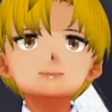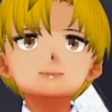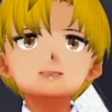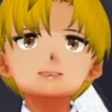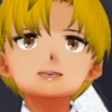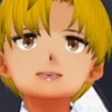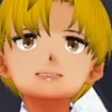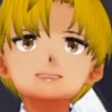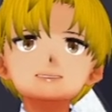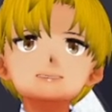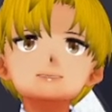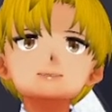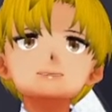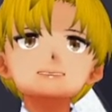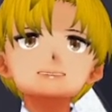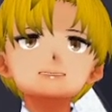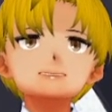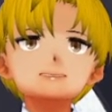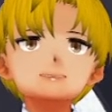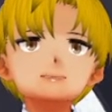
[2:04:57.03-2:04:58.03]
Monica
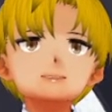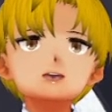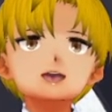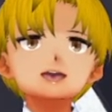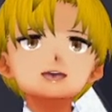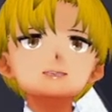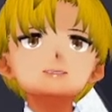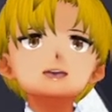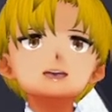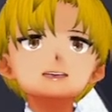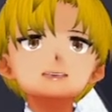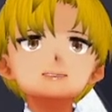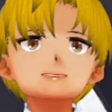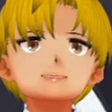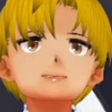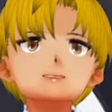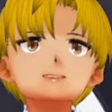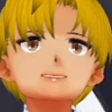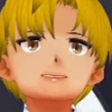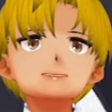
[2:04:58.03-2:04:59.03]
speaks in a quiet voice,
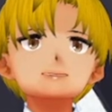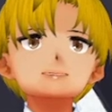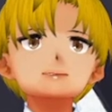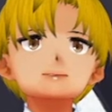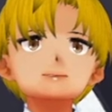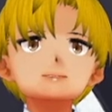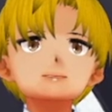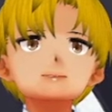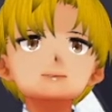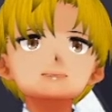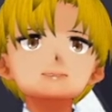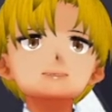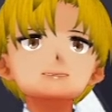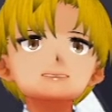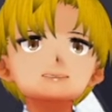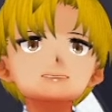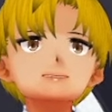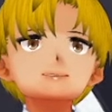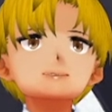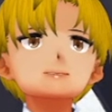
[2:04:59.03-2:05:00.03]
unwilling to disturb the peace
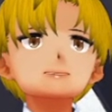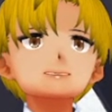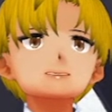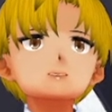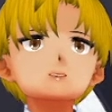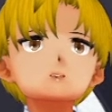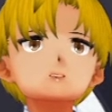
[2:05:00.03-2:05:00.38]
of the club.